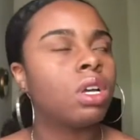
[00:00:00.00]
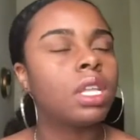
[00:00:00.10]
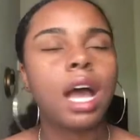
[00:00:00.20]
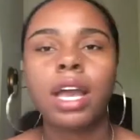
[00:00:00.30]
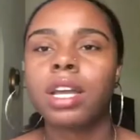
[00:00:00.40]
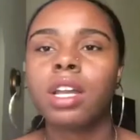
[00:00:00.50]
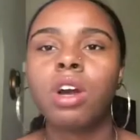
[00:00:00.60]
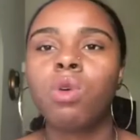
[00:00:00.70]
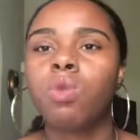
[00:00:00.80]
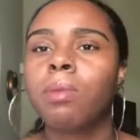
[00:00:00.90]
Like,
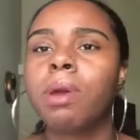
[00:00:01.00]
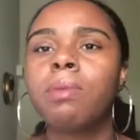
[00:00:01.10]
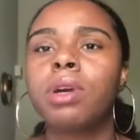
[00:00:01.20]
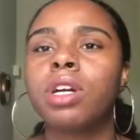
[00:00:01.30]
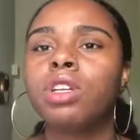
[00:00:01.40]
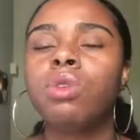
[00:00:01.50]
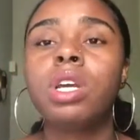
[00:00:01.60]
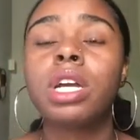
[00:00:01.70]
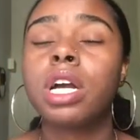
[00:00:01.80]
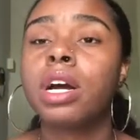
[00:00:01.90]
no, remember, you
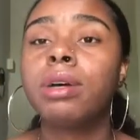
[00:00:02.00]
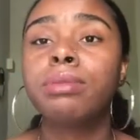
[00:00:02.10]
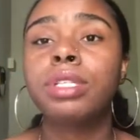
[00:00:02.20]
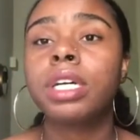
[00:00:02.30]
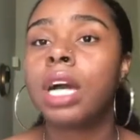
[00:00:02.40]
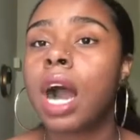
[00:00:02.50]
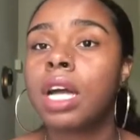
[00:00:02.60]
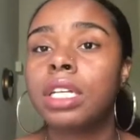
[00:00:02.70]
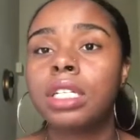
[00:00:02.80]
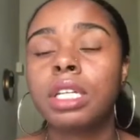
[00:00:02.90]
didn't come to
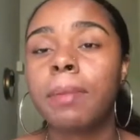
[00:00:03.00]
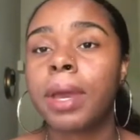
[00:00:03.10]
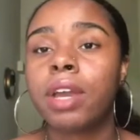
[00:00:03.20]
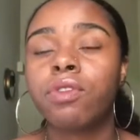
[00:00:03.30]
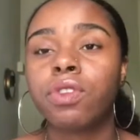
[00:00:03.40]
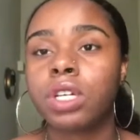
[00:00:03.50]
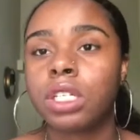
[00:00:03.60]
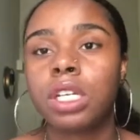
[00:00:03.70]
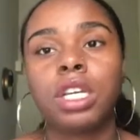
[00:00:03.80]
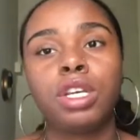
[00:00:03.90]
college to make
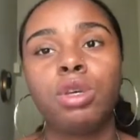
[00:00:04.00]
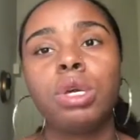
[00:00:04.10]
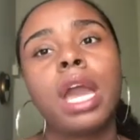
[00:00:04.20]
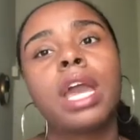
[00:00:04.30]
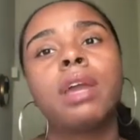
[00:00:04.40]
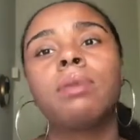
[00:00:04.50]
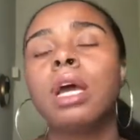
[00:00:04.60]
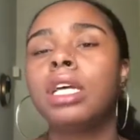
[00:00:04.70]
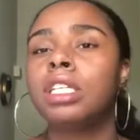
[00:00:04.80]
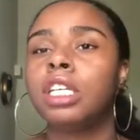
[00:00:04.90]
friends, honey. You came
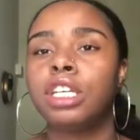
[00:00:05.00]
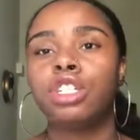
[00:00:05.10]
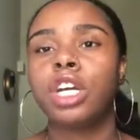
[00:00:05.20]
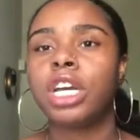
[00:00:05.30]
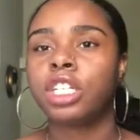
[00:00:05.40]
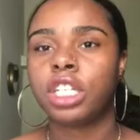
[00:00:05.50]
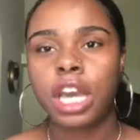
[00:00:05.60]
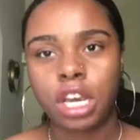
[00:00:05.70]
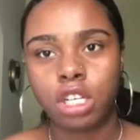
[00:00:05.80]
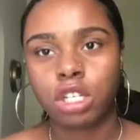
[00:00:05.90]
to get your
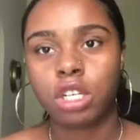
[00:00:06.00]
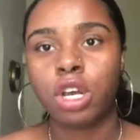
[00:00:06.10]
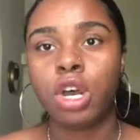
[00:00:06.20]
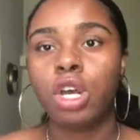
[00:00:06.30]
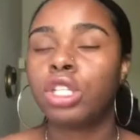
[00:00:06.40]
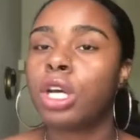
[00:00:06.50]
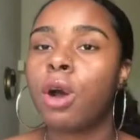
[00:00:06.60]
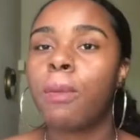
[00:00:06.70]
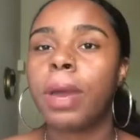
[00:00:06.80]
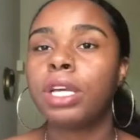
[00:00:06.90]
education.
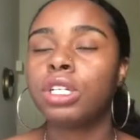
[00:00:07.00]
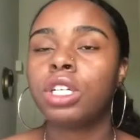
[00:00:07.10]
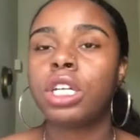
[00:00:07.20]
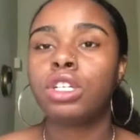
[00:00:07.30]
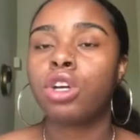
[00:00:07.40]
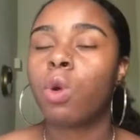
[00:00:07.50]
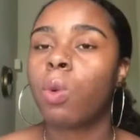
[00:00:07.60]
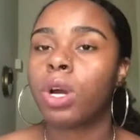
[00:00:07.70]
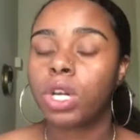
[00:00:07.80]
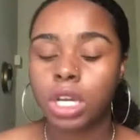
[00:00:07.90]
So make sure that your
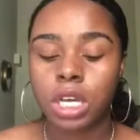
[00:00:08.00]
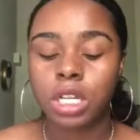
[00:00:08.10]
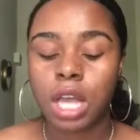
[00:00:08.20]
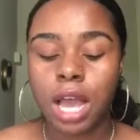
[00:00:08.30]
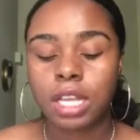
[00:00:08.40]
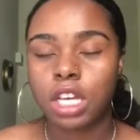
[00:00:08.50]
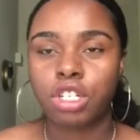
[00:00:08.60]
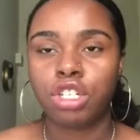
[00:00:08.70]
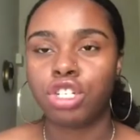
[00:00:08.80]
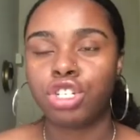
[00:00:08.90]
work, like,
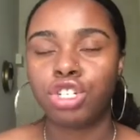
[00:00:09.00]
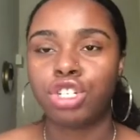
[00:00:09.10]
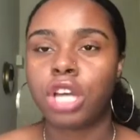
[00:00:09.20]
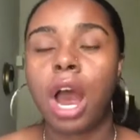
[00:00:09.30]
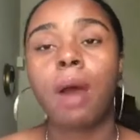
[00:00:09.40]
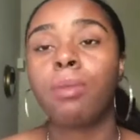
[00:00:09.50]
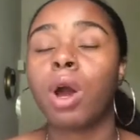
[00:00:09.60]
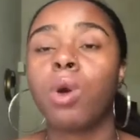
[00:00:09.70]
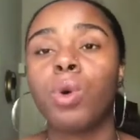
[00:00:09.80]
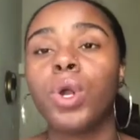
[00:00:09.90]
that's just your top
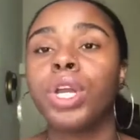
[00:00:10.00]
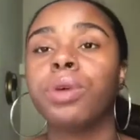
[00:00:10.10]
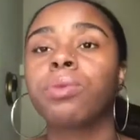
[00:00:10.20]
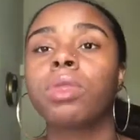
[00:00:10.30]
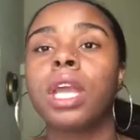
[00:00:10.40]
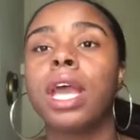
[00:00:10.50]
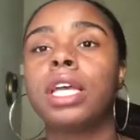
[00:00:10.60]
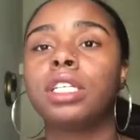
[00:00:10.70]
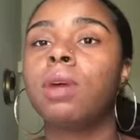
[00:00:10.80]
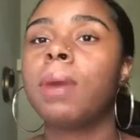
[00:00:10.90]
priority.
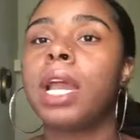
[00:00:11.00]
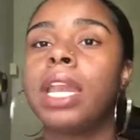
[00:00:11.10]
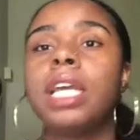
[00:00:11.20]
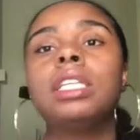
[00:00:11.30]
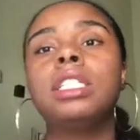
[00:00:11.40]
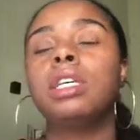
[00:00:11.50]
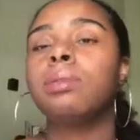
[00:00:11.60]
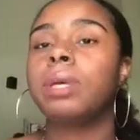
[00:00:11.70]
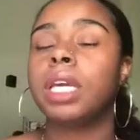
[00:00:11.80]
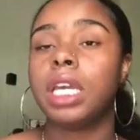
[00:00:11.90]
And so my next
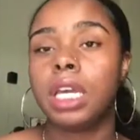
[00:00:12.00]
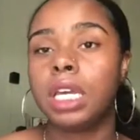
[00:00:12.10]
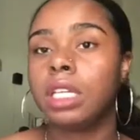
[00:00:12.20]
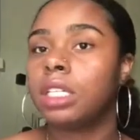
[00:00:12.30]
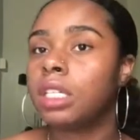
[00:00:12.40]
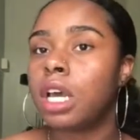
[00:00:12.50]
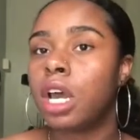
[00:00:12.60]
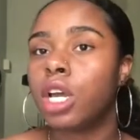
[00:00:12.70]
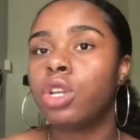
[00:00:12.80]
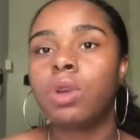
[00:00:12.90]
tip is,
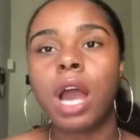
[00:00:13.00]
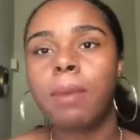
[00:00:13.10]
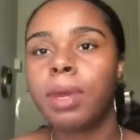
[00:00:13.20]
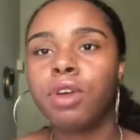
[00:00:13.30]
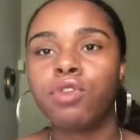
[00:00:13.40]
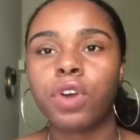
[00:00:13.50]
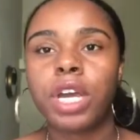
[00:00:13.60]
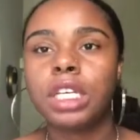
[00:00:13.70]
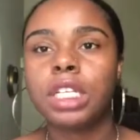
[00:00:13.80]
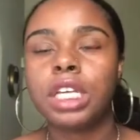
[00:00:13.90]
do not be
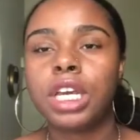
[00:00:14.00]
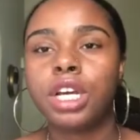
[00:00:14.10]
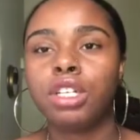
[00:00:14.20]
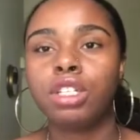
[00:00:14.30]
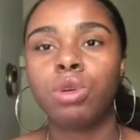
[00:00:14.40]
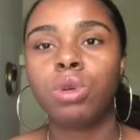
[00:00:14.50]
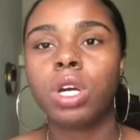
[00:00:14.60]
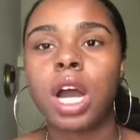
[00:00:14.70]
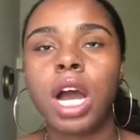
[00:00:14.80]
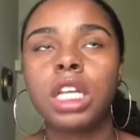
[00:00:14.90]
afraid to get a
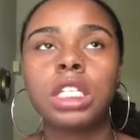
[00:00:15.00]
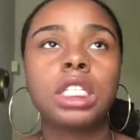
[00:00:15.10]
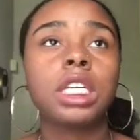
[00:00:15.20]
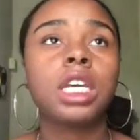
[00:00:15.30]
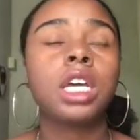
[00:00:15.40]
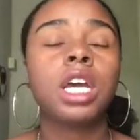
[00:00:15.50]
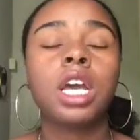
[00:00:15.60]
tutor. Honestly,